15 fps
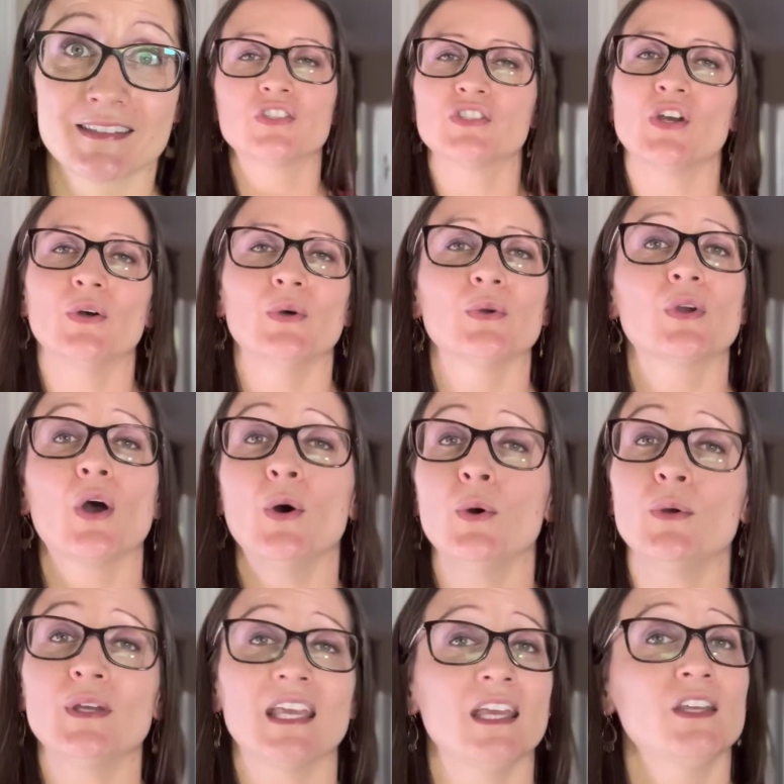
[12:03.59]
So go
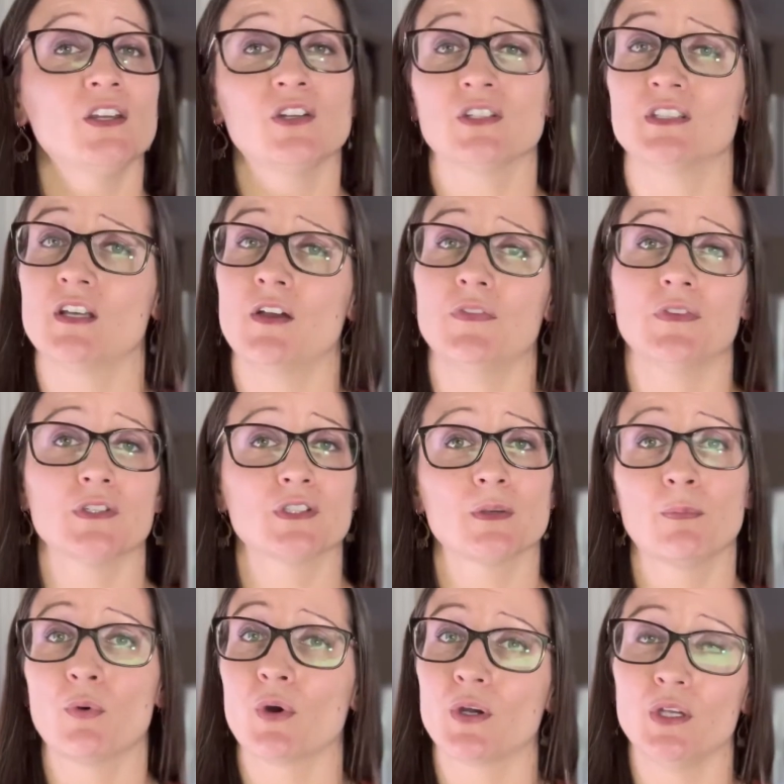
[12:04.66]
get yourself the
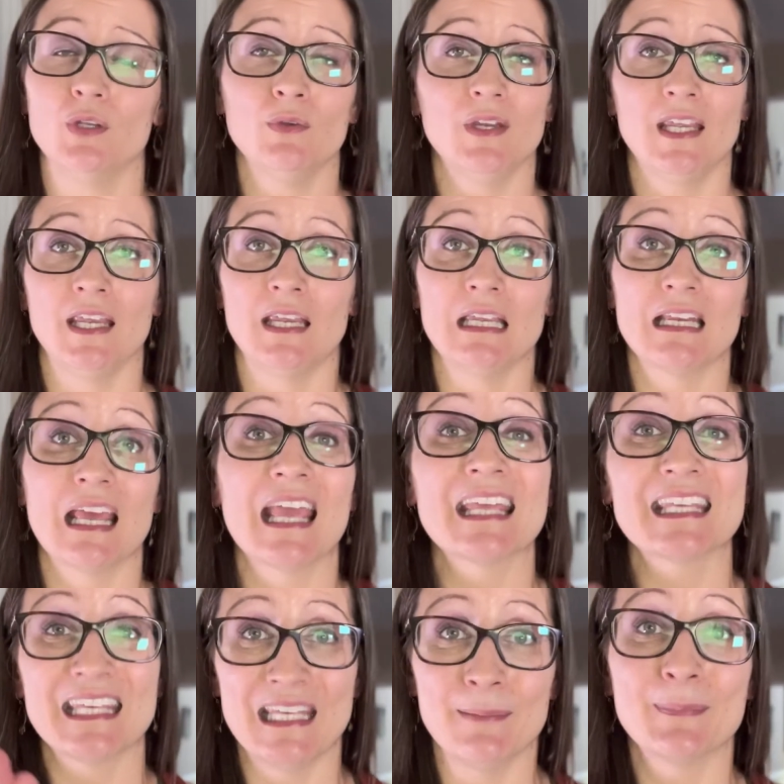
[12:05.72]
support you need and
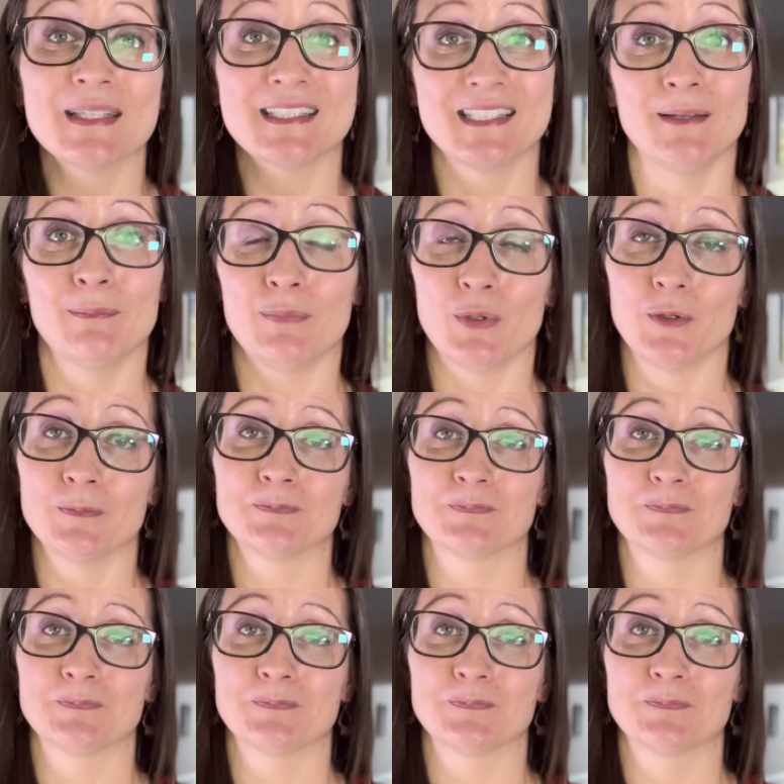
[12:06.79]
keep it simple.